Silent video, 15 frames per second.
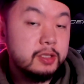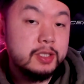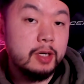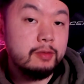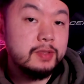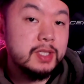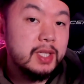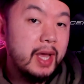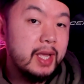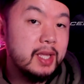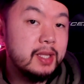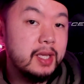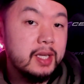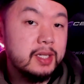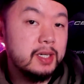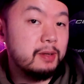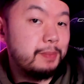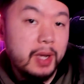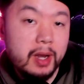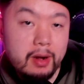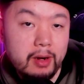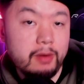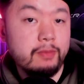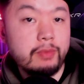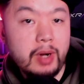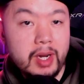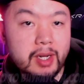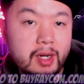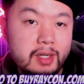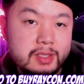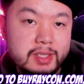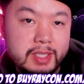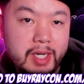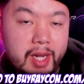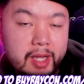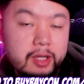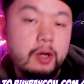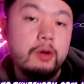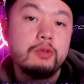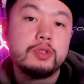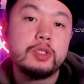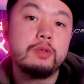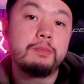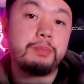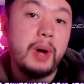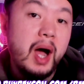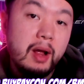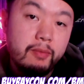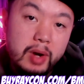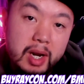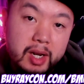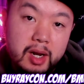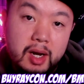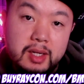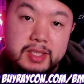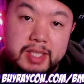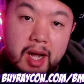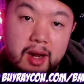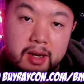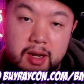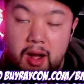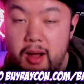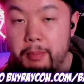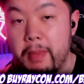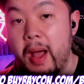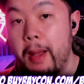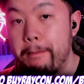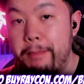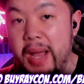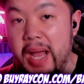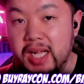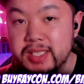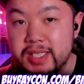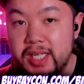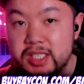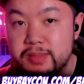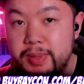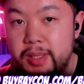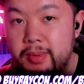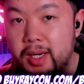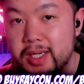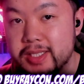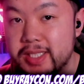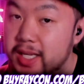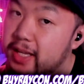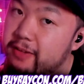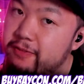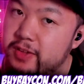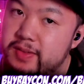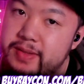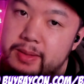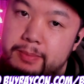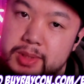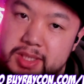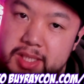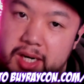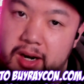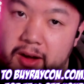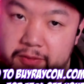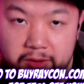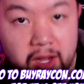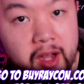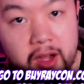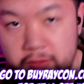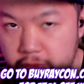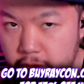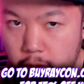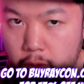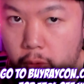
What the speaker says: don't delay, get a pair of Raycons today. Go to buyraycon.com/BMOnus and get 15% off of your